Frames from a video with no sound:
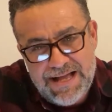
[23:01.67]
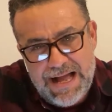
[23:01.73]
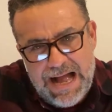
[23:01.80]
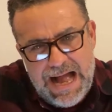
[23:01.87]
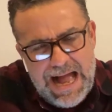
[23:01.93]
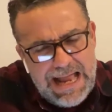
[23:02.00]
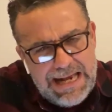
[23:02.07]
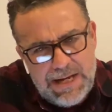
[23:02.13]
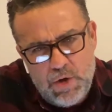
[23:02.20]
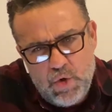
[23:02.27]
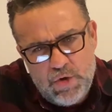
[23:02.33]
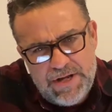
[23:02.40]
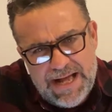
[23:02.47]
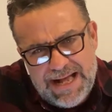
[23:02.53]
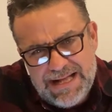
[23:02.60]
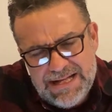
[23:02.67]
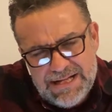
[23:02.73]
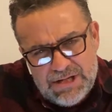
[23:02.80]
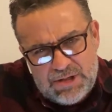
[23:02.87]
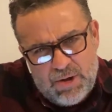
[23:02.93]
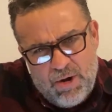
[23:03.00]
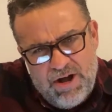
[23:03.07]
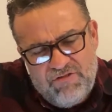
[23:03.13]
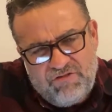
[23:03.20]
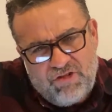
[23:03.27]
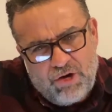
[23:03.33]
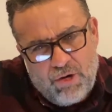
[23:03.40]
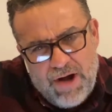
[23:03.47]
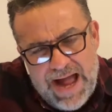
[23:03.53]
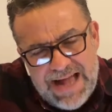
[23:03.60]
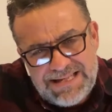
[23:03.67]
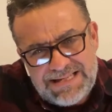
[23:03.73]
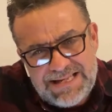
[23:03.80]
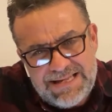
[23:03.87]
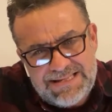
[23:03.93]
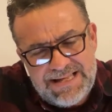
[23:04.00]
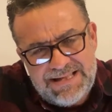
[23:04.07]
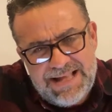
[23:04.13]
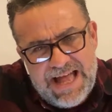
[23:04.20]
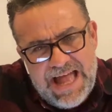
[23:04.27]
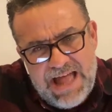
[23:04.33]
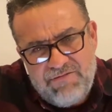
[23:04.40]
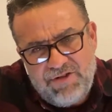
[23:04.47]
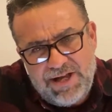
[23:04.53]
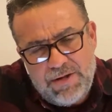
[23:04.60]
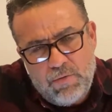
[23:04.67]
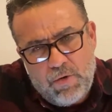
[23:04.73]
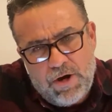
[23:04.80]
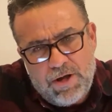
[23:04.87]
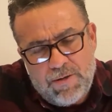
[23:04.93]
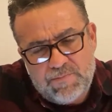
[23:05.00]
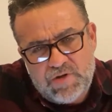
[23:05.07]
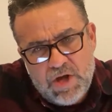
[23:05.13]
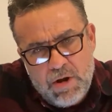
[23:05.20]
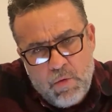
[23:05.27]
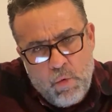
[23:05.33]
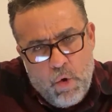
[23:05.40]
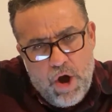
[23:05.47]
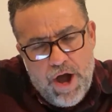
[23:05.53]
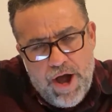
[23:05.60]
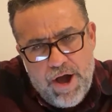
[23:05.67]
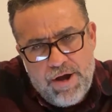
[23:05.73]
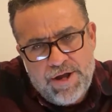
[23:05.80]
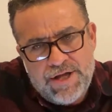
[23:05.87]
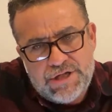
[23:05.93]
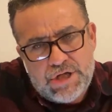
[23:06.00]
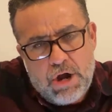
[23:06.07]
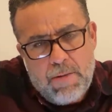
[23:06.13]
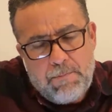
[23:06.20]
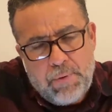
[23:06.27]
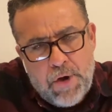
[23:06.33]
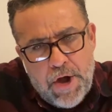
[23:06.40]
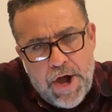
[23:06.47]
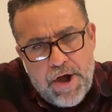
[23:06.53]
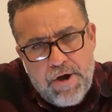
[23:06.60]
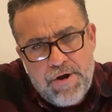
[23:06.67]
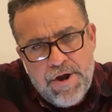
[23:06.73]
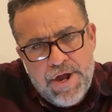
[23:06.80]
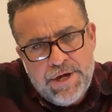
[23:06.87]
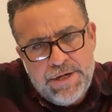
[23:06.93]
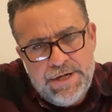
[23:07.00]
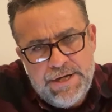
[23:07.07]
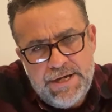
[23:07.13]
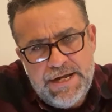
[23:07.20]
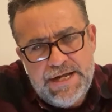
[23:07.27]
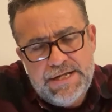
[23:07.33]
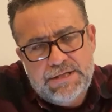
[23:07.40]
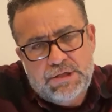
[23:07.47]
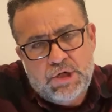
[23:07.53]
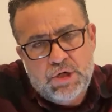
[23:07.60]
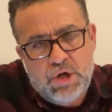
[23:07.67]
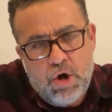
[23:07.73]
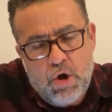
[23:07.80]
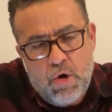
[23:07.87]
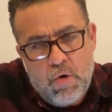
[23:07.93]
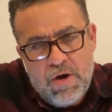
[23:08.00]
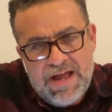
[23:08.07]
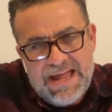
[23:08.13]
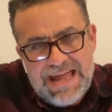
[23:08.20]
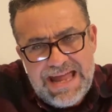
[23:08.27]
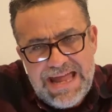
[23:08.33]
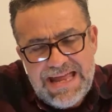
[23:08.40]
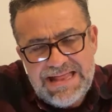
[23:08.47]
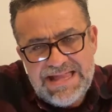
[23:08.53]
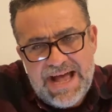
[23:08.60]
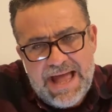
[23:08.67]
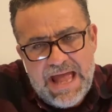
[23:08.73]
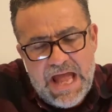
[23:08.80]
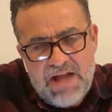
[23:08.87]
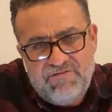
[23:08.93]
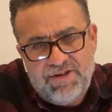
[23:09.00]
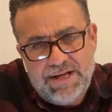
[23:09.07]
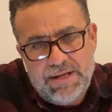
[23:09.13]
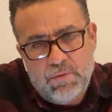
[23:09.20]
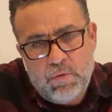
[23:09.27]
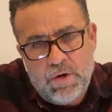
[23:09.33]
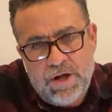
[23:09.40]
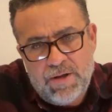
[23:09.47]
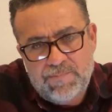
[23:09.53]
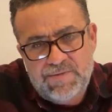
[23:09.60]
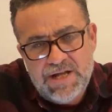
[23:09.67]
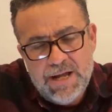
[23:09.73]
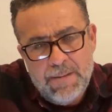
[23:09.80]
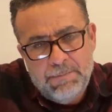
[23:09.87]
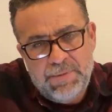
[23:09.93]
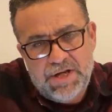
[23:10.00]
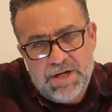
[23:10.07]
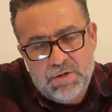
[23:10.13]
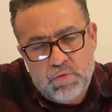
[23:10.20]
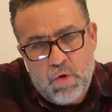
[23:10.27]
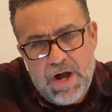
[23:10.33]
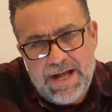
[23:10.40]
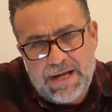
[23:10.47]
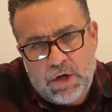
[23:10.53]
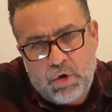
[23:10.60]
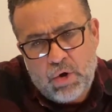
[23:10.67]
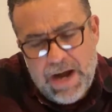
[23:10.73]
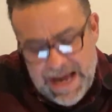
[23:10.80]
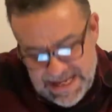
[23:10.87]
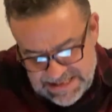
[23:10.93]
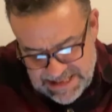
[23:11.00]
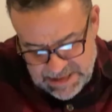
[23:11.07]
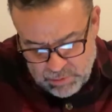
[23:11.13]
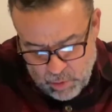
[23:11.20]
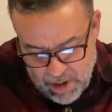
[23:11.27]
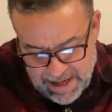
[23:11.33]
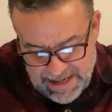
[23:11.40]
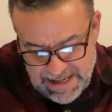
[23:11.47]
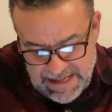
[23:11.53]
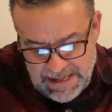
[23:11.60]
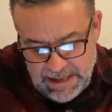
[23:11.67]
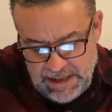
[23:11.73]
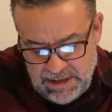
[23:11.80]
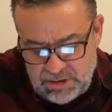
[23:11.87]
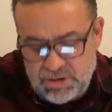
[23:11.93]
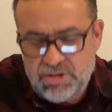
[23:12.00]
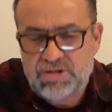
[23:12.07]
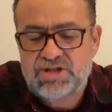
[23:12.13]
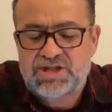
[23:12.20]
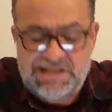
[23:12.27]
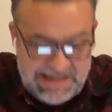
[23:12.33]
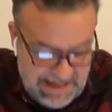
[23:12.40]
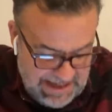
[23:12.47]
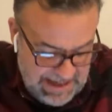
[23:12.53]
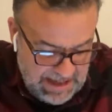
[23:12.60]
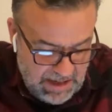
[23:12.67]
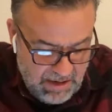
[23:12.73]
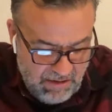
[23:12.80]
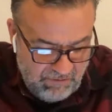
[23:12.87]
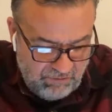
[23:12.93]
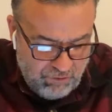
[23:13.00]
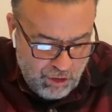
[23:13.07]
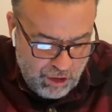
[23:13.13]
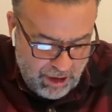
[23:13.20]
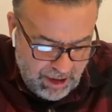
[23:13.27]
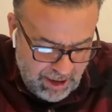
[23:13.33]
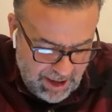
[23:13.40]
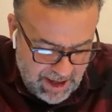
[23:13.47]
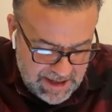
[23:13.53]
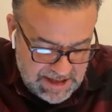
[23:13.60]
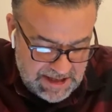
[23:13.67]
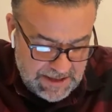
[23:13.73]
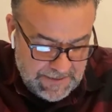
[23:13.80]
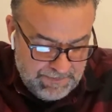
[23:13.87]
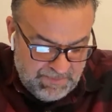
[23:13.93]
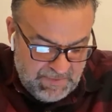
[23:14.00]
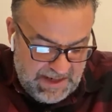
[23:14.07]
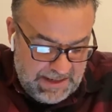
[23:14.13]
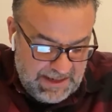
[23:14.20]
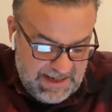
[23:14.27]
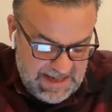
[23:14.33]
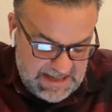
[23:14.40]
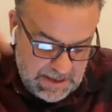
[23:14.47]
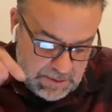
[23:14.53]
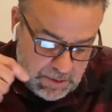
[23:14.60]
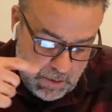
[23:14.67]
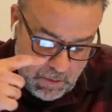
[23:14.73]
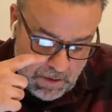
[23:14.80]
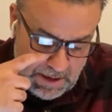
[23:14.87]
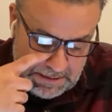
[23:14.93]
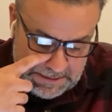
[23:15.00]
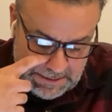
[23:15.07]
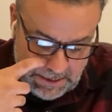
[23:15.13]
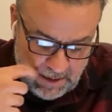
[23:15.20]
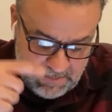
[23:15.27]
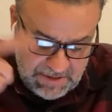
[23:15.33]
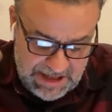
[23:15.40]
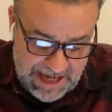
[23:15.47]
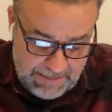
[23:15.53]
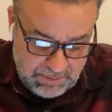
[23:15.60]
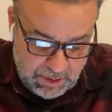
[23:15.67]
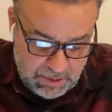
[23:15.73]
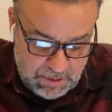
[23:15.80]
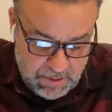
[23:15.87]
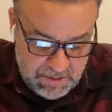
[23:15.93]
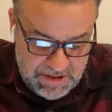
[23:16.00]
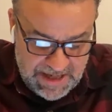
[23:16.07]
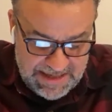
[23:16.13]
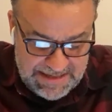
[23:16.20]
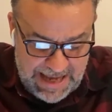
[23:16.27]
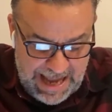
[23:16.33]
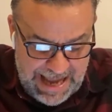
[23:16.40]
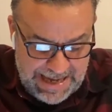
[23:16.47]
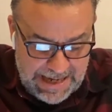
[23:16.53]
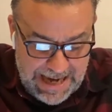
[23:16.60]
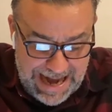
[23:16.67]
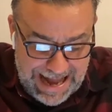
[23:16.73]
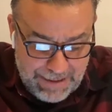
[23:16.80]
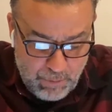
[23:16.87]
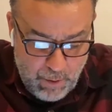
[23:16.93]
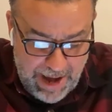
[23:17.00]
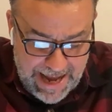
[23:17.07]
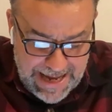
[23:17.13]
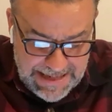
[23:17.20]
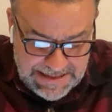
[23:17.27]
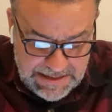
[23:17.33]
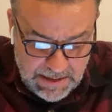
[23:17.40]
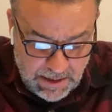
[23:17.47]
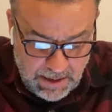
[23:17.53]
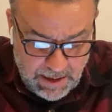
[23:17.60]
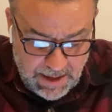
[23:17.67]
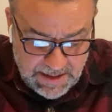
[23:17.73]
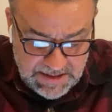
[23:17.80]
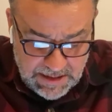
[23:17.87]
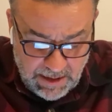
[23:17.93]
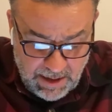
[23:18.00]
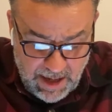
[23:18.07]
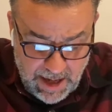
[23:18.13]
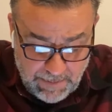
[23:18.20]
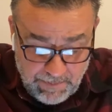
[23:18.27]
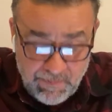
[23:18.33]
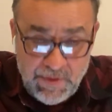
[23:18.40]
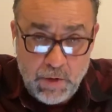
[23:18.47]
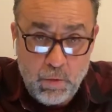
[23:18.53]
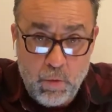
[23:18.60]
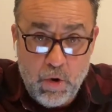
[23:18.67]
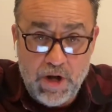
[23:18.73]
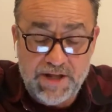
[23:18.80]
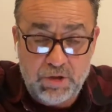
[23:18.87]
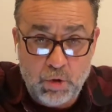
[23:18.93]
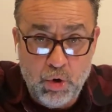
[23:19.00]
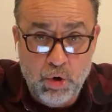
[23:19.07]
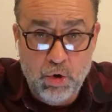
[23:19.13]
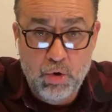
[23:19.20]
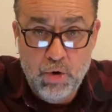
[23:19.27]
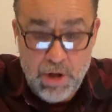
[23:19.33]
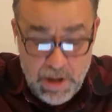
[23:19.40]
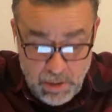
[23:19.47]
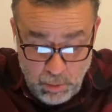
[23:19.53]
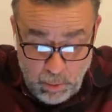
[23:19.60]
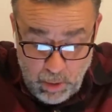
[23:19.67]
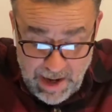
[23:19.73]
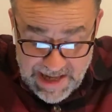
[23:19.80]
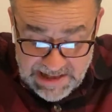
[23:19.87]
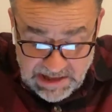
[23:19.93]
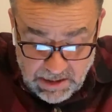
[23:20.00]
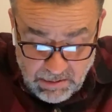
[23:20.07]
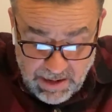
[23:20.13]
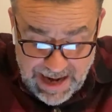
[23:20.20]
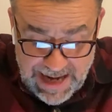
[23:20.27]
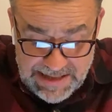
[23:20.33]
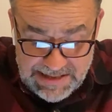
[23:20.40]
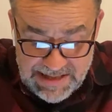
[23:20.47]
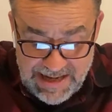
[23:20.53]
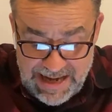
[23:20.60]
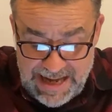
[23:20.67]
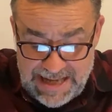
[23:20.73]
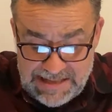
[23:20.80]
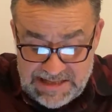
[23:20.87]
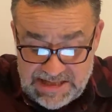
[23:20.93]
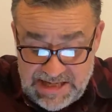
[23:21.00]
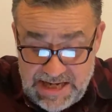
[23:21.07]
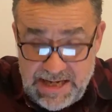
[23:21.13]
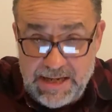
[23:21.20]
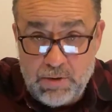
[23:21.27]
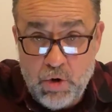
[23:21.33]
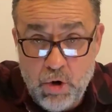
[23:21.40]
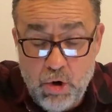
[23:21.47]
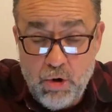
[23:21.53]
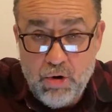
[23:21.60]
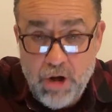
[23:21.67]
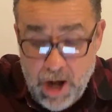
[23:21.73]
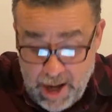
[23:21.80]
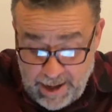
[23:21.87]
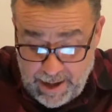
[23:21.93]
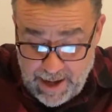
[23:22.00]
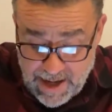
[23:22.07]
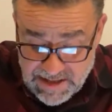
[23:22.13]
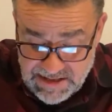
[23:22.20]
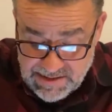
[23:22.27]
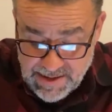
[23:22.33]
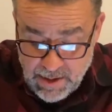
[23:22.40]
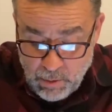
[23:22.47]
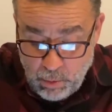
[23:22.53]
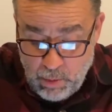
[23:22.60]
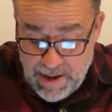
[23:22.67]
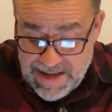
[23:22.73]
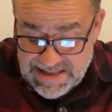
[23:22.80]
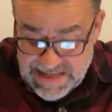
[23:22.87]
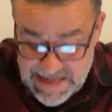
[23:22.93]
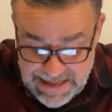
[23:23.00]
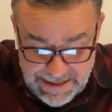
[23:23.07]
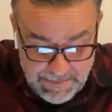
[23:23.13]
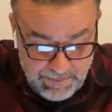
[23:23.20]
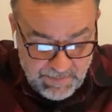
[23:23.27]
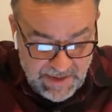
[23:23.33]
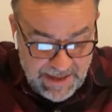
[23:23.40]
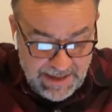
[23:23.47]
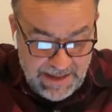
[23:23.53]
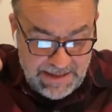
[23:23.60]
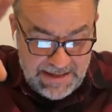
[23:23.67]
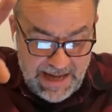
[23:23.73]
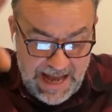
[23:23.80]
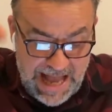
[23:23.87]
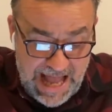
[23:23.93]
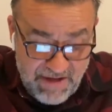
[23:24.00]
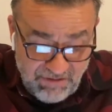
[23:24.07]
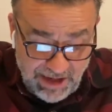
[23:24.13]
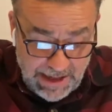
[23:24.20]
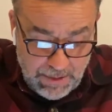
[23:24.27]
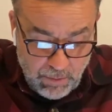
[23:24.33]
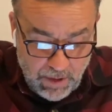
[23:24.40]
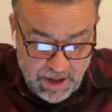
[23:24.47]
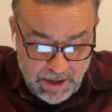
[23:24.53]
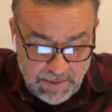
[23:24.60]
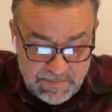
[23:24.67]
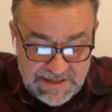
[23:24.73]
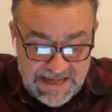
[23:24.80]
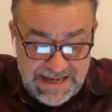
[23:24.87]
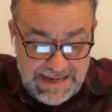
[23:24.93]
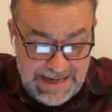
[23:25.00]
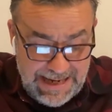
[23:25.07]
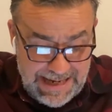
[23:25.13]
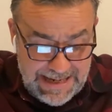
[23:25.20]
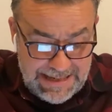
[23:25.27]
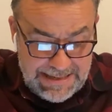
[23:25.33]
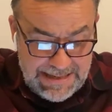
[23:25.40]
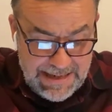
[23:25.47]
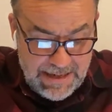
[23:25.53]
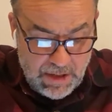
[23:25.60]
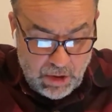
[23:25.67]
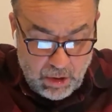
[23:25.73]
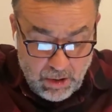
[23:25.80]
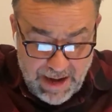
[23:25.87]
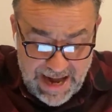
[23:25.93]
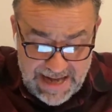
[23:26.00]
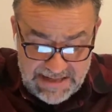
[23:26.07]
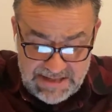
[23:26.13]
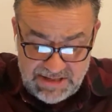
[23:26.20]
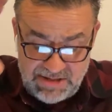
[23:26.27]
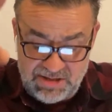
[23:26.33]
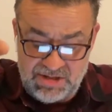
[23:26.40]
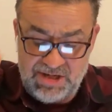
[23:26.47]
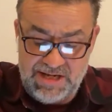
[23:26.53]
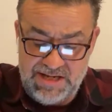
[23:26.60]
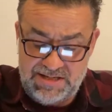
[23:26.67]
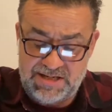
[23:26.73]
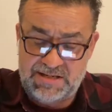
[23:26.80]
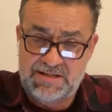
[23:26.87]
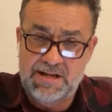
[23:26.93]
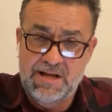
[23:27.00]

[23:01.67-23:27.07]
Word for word: Hallelujah. So if Christ is in the heavenly realms, where is our prayer need to go? In the heavenly realms. Because what? Christ is what? interceding for us. Listen to what um, chapter 2 says. And God raised us up with who? With Christ and seated who? Us with him in the heavenly realms in Christ Jesus.